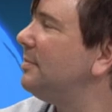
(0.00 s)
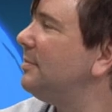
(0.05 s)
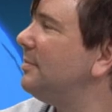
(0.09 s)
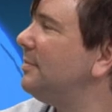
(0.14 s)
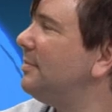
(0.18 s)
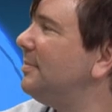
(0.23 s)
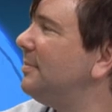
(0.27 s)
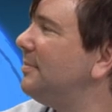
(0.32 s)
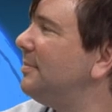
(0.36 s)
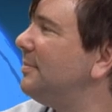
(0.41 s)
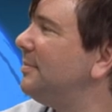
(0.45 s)

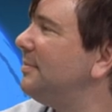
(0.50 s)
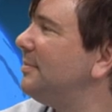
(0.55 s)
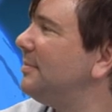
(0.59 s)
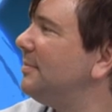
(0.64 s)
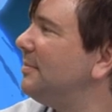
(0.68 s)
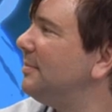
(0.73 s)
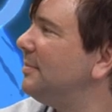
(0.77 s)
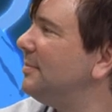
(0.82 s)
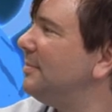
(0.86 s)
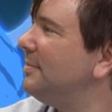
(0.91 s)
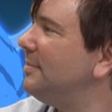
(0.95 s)

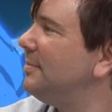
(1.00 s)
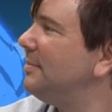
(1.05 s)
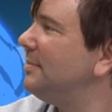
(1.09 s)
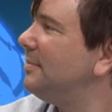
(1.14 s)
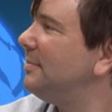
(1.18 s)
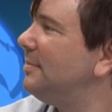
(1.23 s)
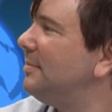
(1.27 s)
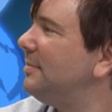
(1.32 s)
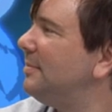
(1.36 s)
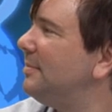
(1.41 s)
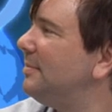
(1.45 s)

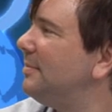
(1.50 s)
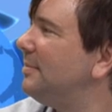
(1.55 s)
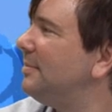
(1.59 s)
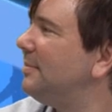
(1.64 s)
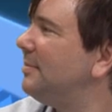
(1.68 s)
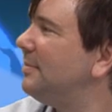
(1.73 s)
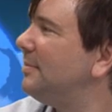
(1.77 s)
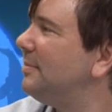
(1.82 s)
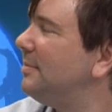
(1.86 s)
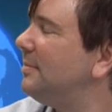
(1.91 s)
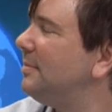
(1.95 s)

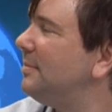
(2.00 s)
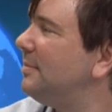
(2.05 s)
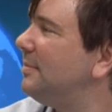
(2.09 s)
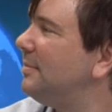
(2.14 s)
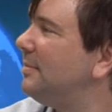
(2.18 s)
(silent)